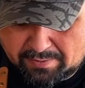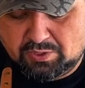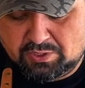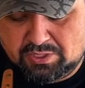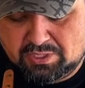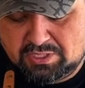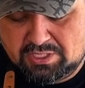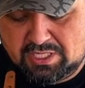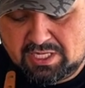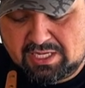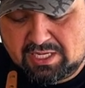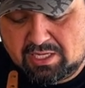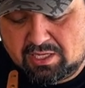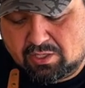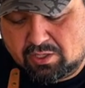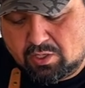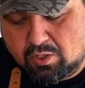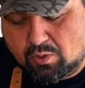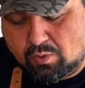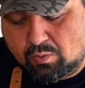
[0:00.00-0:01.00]
So you just need, I
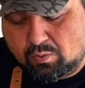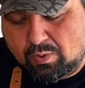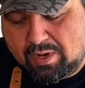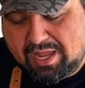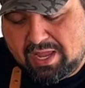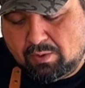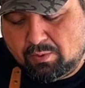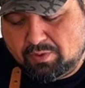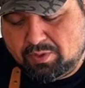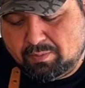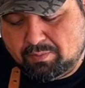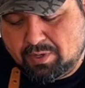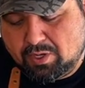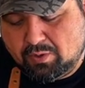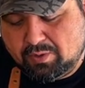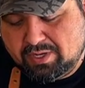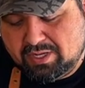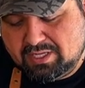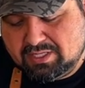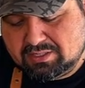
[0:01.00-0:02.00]
gotta go right where the
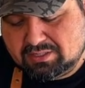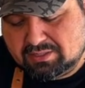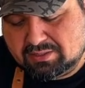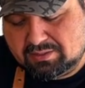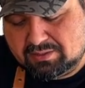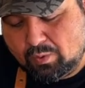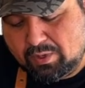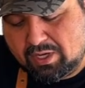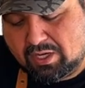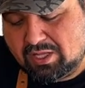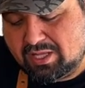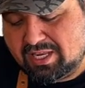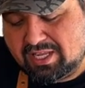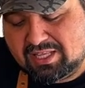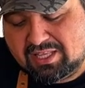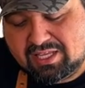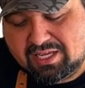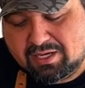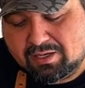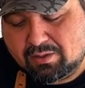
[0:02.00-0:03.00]
bone is, wiggle it
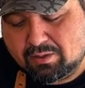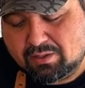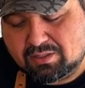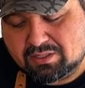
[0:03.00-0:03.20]
in there,